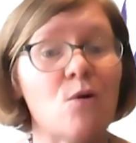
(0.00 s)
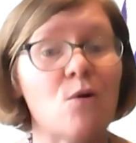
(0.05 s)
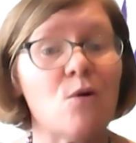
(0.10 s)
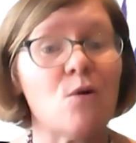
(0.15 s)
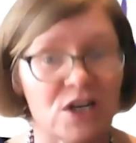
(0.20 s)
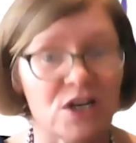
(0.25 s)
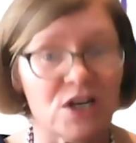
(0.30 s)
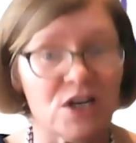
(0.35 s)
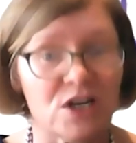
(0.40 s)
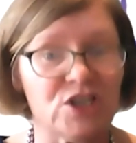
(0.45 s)

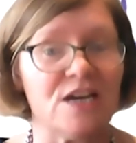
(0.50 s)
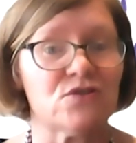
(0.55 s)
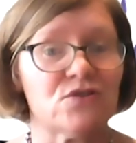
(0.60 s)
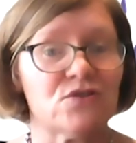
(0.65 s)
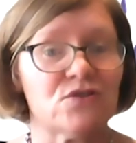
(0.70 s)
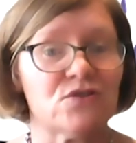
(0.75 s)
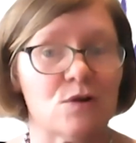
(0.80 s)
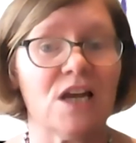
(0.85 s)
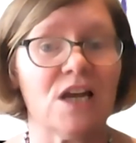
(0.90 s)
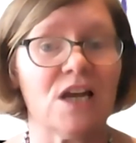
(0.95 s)
what
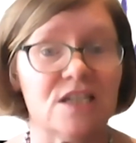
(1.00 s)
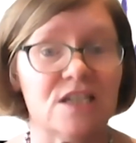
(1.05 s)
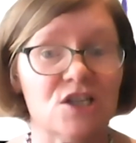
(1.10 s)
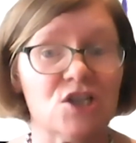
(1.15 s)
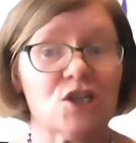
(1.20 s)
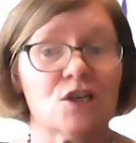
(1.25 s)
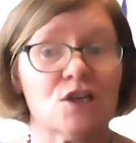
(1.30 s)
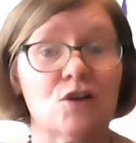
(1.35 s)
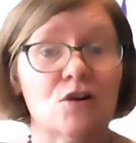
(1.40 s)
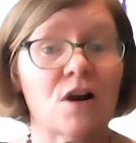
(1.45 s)
gender
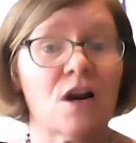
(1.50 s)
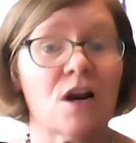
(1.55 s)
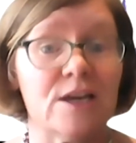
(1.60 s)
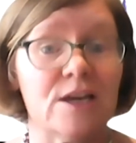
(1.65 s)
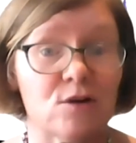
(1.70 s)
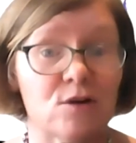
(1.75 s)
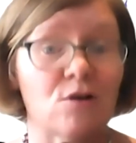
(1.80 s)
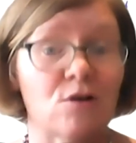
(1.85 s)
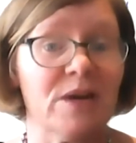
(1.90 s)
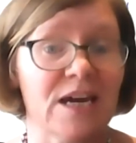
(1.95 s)
equality should look
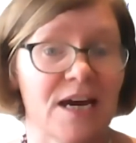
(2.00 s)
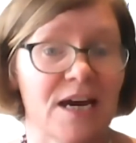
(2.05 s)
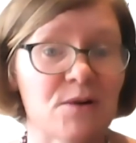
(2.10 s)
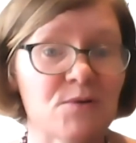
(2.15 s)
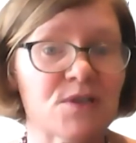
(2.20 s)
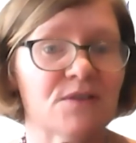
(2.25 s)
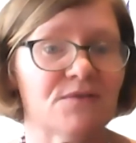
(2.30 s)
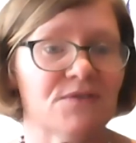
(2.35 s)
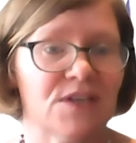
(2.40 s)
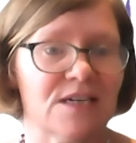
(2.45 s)
like coming
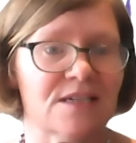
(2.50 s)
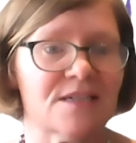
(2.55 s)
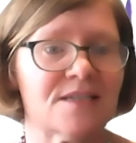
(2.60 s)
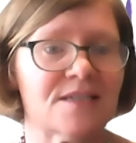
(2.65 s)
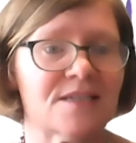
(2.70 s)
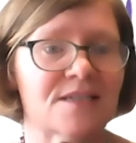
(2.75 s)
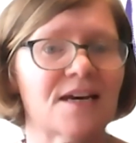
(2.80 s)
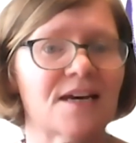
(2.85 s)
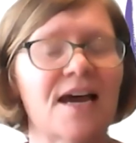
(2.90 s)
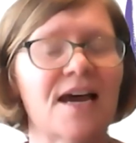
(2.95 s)
out of
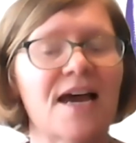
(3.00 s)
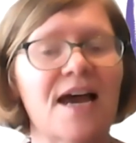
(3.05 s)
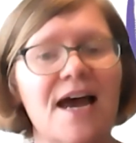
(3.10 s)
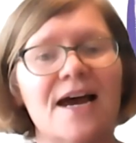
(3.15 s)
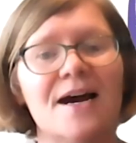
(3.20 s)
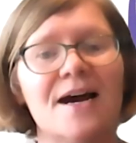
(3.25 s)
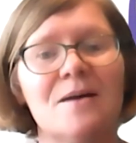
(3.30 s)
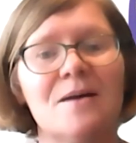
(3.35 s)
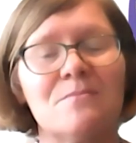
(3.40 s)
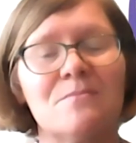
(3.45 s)
this
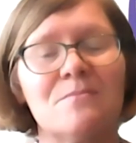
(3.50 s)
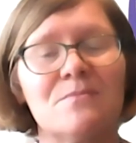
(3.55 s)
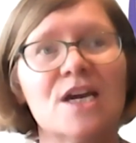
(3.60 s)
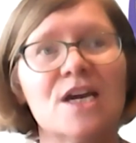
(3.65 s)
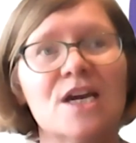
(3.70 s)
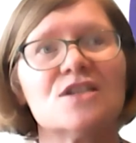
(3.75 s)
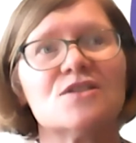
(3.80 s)
um,